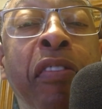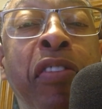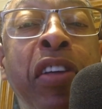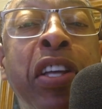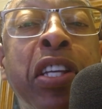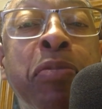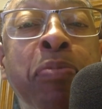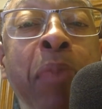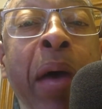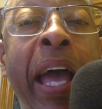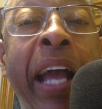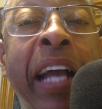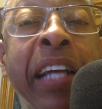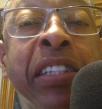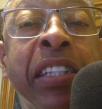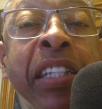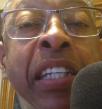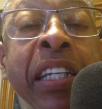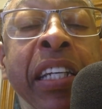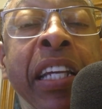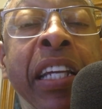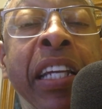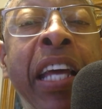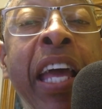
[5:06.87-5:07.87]
this
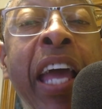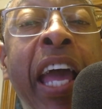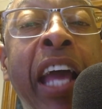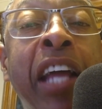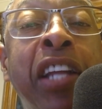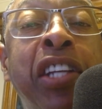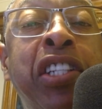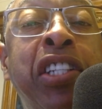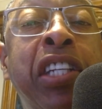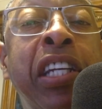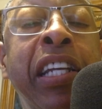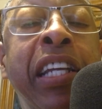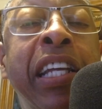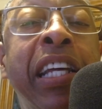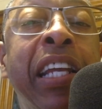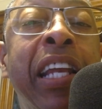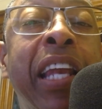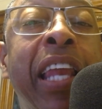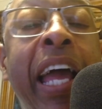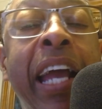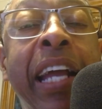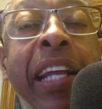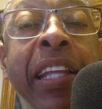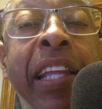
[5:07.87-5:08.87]
magazine, and she didn't
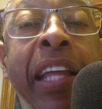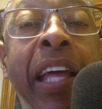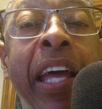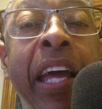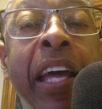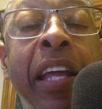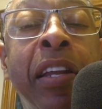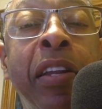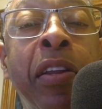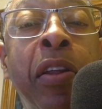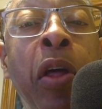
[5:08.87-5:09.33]
like that.